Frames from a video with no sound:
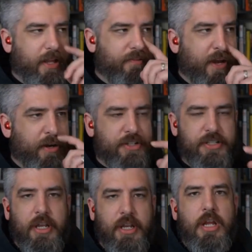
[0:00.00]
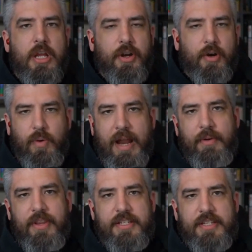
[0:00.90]
Like, fighters, they're right
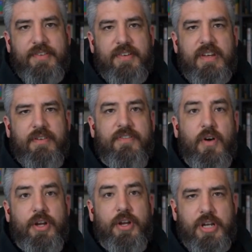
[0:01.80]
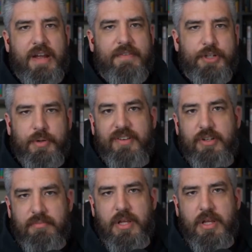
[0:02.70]
when they say if you've never fought, you should have a degree of
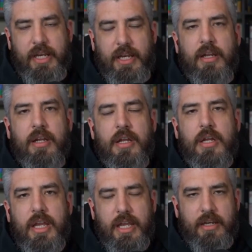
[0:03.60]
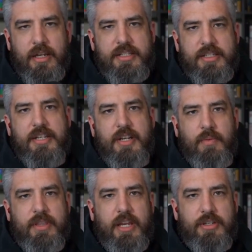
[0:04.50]
humility in assessing
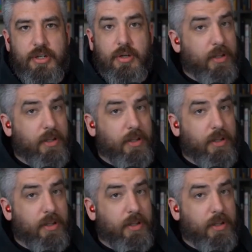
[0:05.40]
what they do.